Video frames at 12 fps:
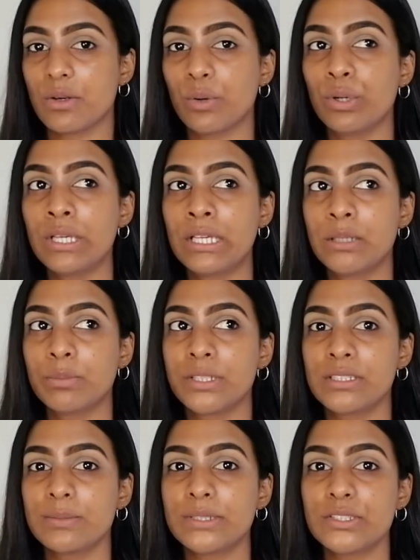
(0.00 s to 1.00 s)
So
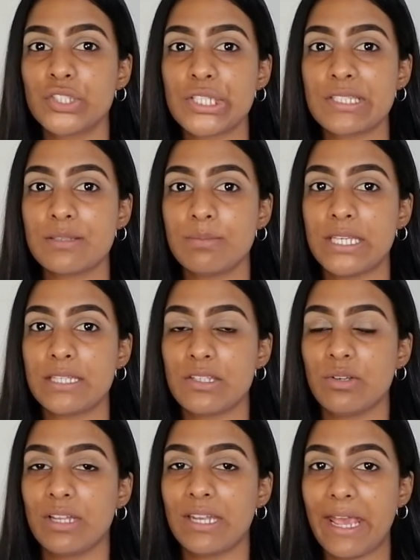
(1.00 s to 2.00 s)
buildable just means
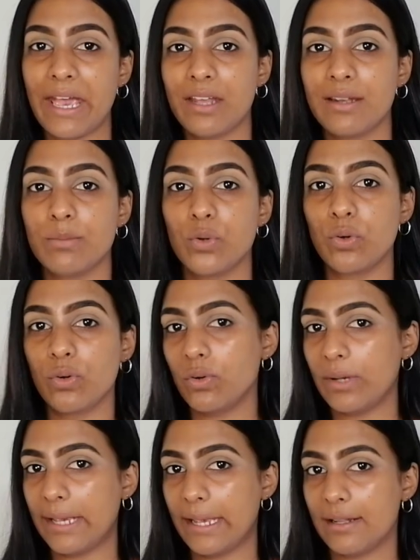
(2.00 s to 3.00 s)
you can add
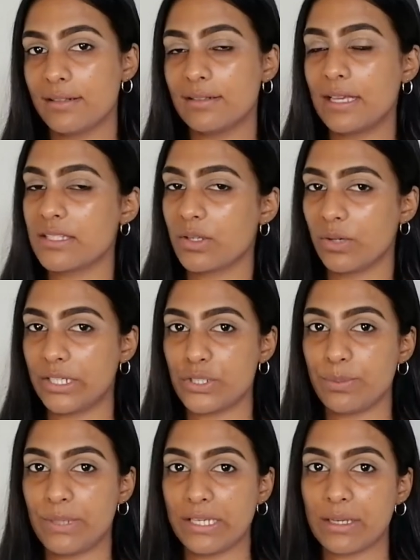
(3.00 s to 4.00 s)
more, and that's going
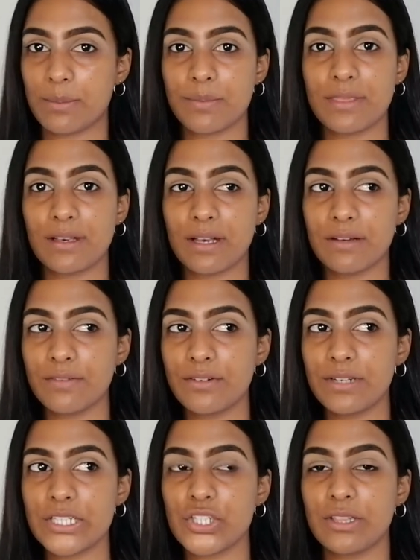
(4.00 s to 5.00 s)
to pick up the
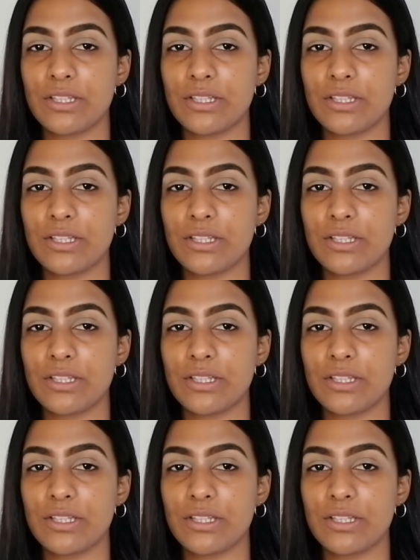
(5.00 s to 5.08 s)
coverage.